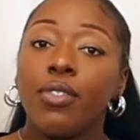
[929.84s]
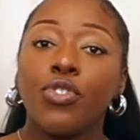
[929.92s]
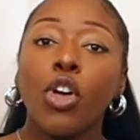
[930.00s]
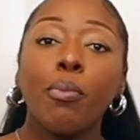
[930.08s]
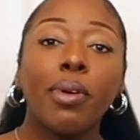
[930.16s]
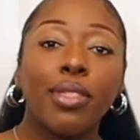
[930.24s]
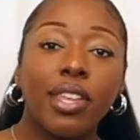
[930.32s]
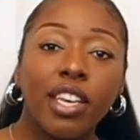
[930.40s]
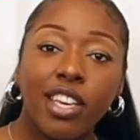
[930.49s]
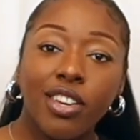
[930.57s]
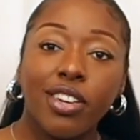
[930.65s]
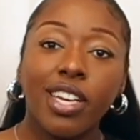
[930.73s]
don't be
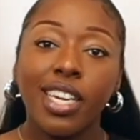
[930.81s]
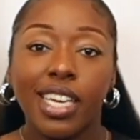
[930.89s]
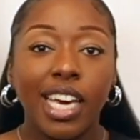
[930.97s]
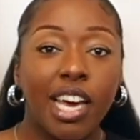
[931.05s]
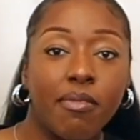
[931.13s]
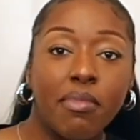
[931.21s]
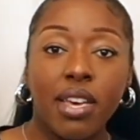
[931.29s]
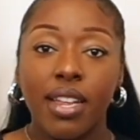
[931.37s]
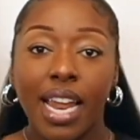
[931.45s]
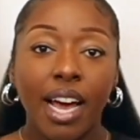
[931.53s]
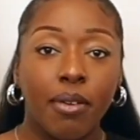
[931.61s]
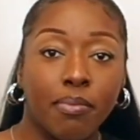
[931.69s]
thinking you're going to get a
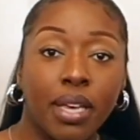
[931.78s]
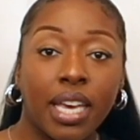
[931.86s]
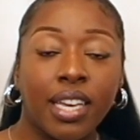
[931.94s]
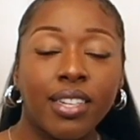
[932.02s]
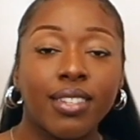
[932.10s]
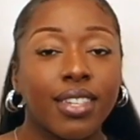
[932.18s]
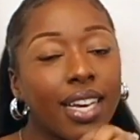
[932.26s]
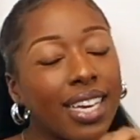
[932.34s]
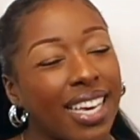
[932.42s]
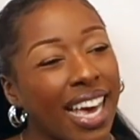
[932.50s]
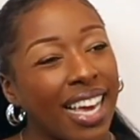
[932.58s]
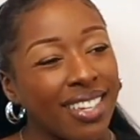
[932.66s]
meal out of me.
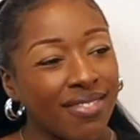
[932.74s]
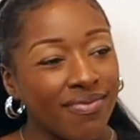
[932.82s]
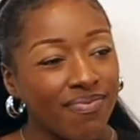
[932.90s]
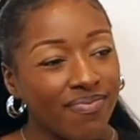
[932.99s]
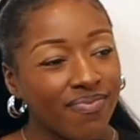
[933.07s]
Again,